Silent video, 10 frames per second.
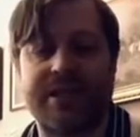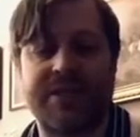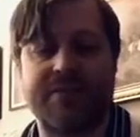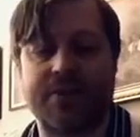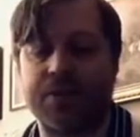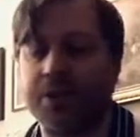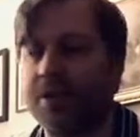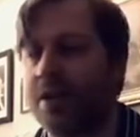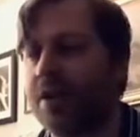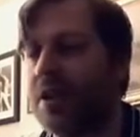Virginia.
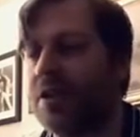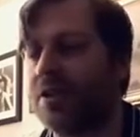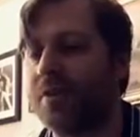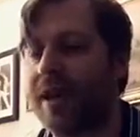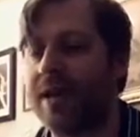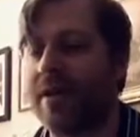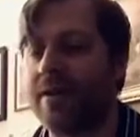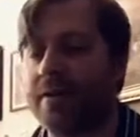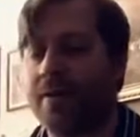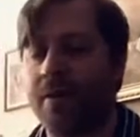So we had
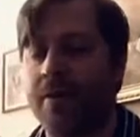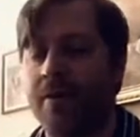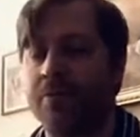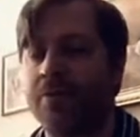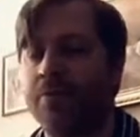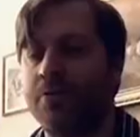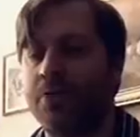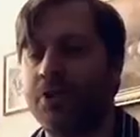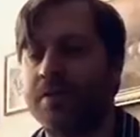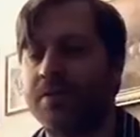those two
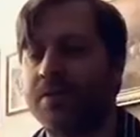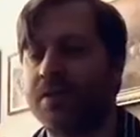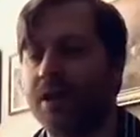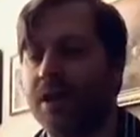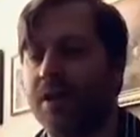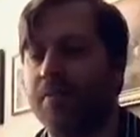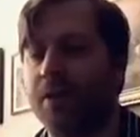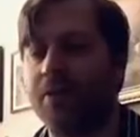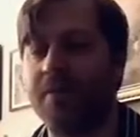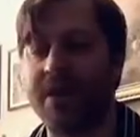ships,
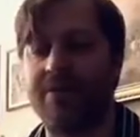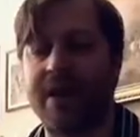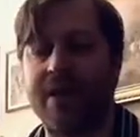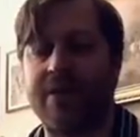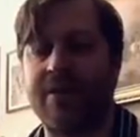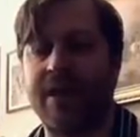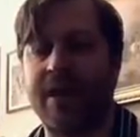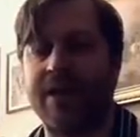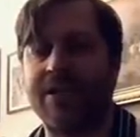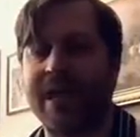both made of iron,
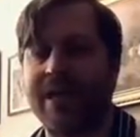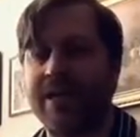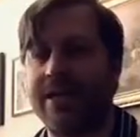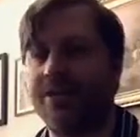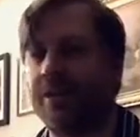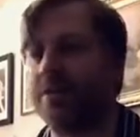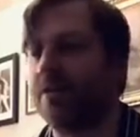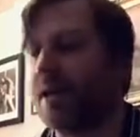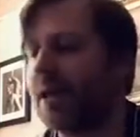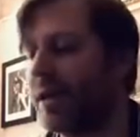attacking each other,
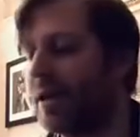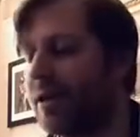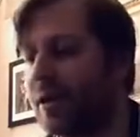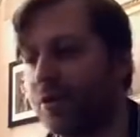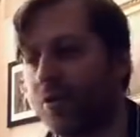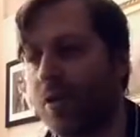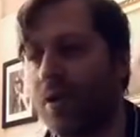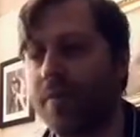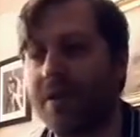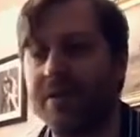and it ended in a draw
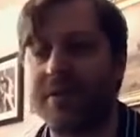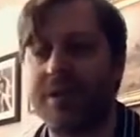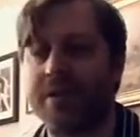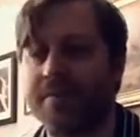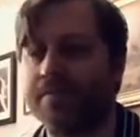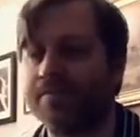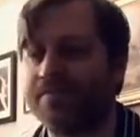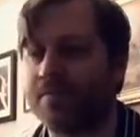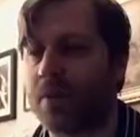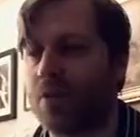because
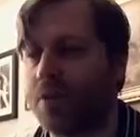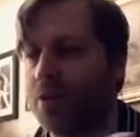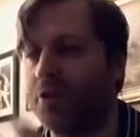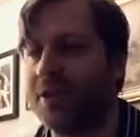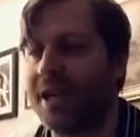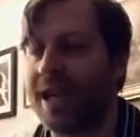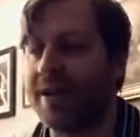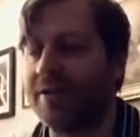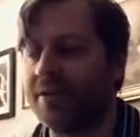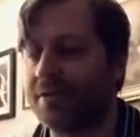when you're shooting
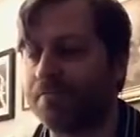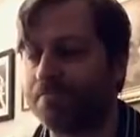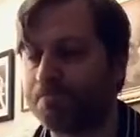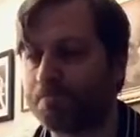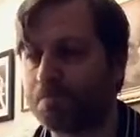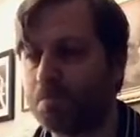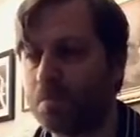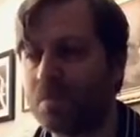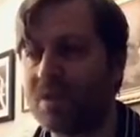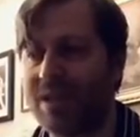cannons
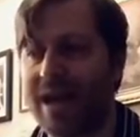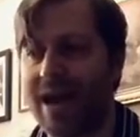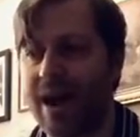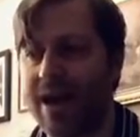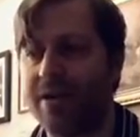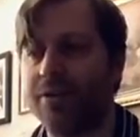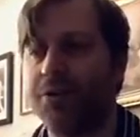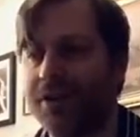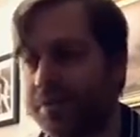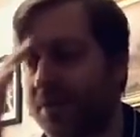at iron
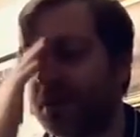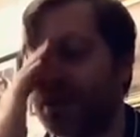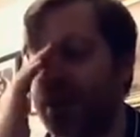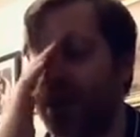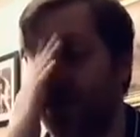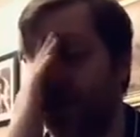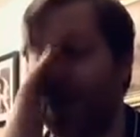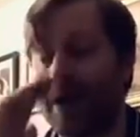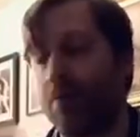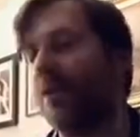ships, you're
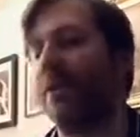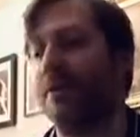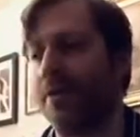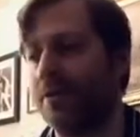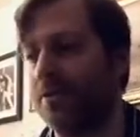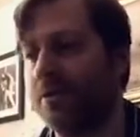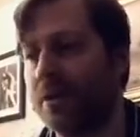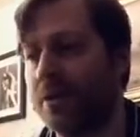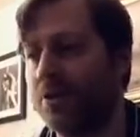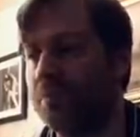not really going to
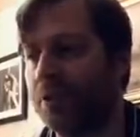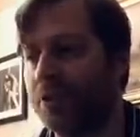do much